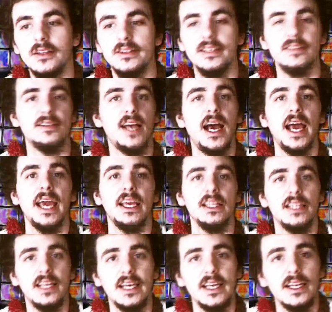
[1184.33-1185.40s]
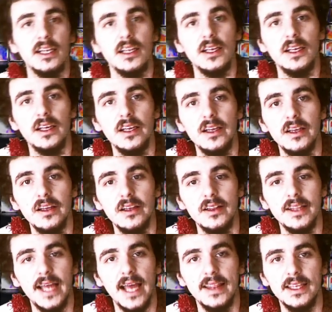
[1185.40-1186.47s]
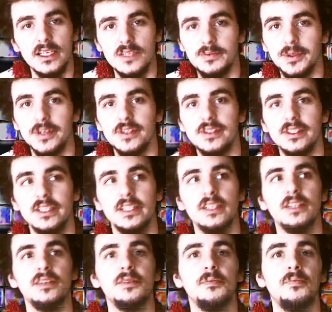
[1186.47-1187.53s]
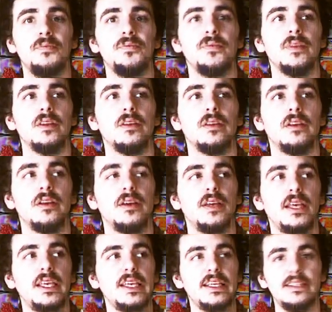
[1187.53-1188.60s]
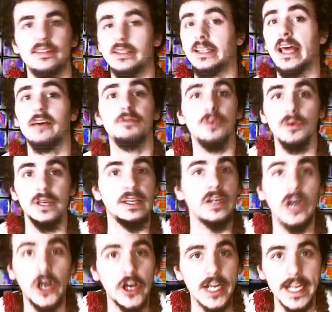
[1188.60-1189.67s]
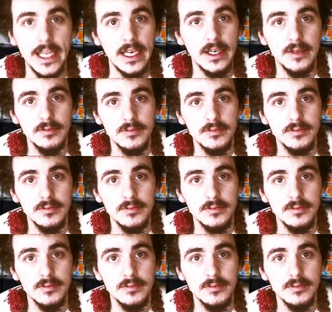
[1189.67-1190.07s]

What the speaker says: decide that this person is the devil incarnate.